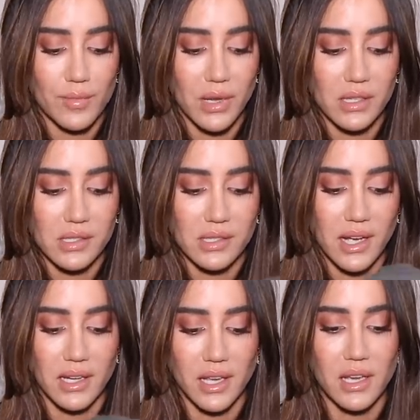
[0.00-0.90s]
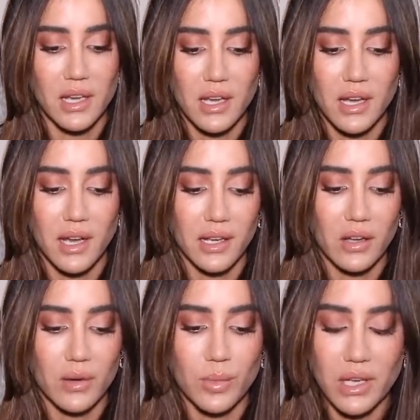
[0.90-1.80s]
because, honey, I
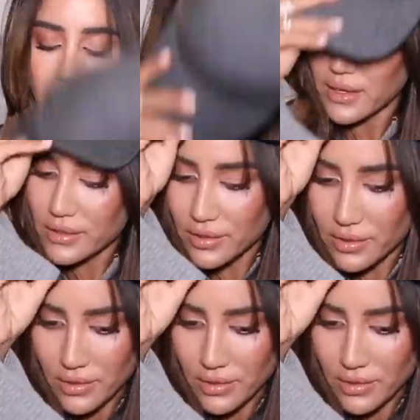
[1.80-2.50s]
got a big head.